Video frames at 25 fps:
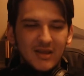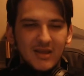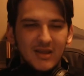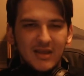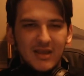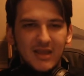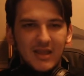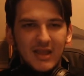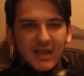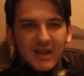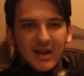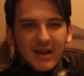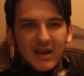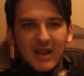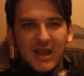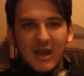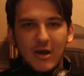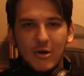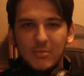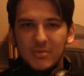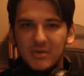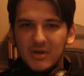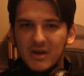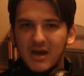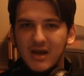And I
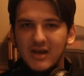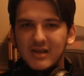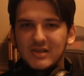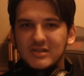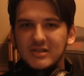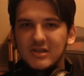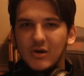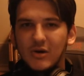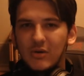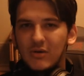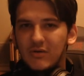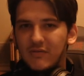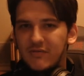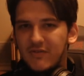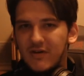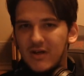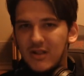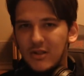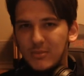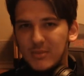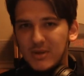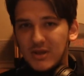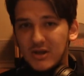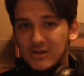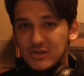hope you guys go and
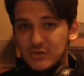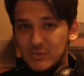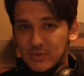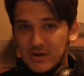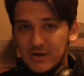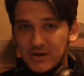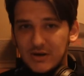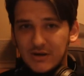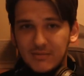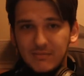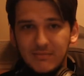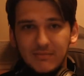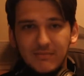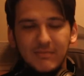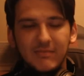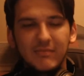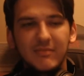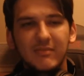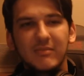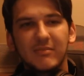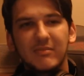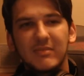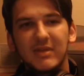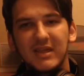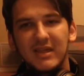follow me on Twitter,
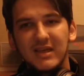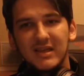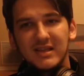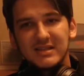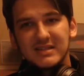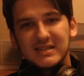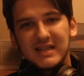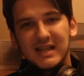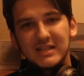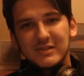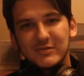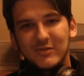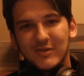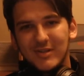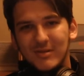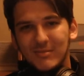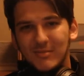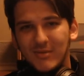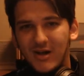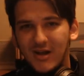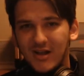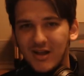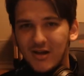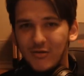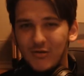because that's where the
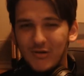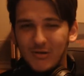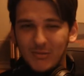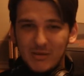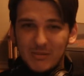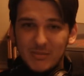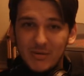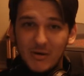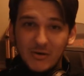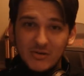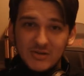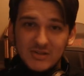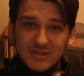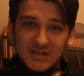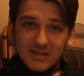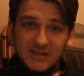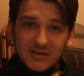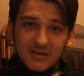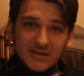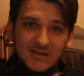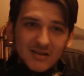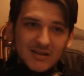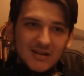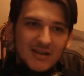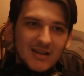manga will be posted.
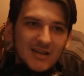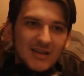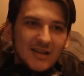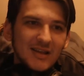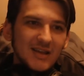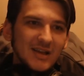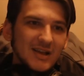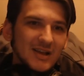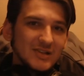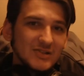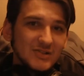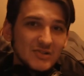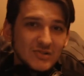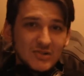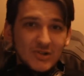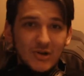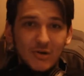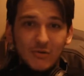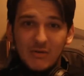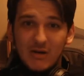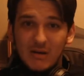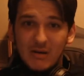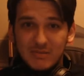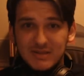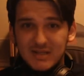Because there's no
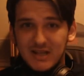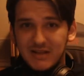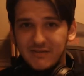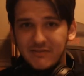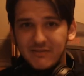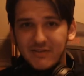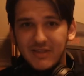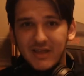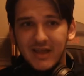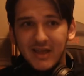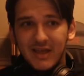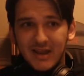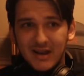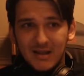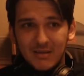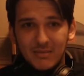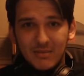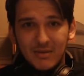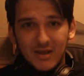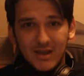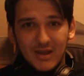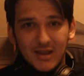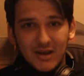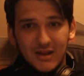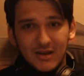website for that, and I'm
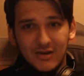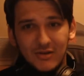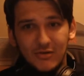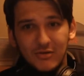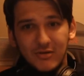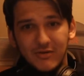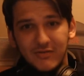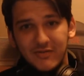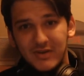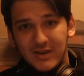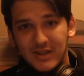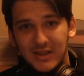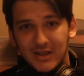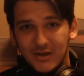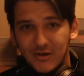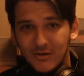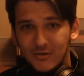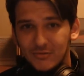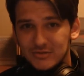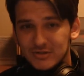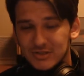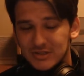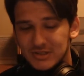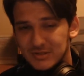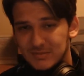not going to do a video
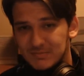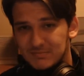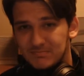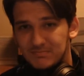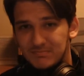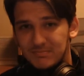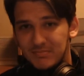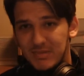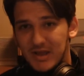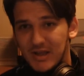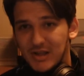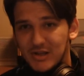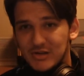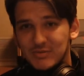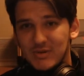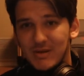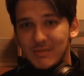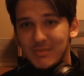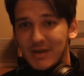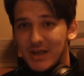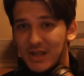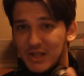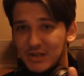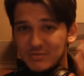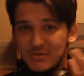just page by
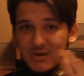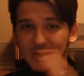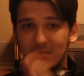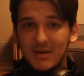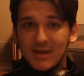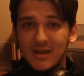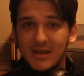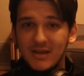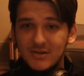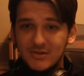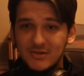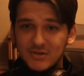page by page.